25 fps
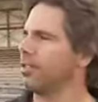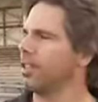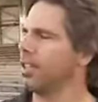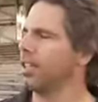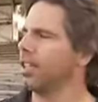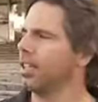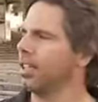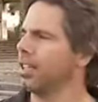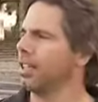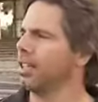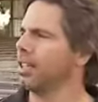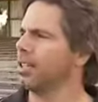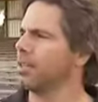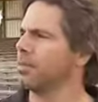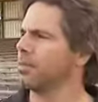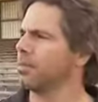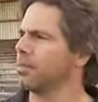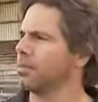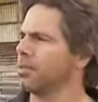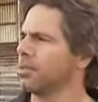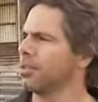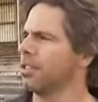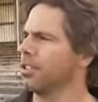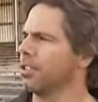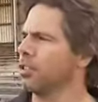um,
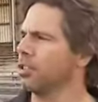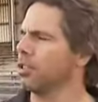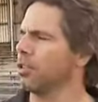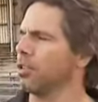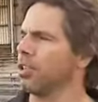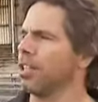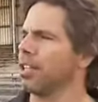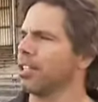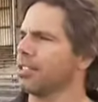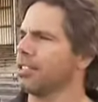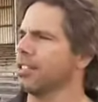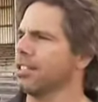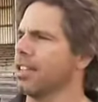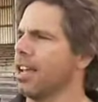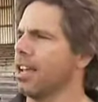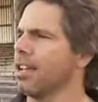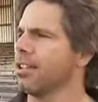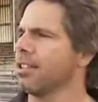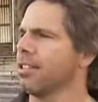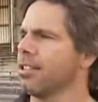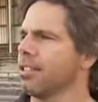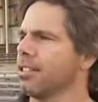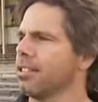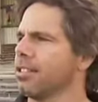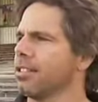the
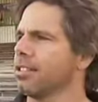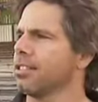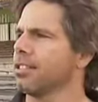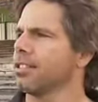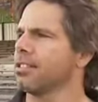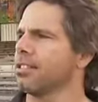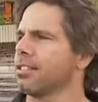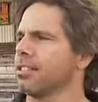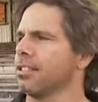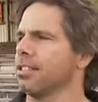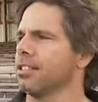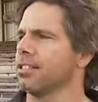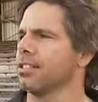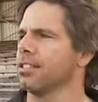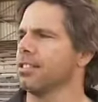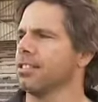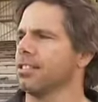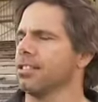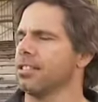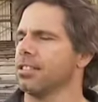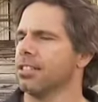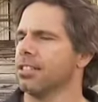2008 yeah. season.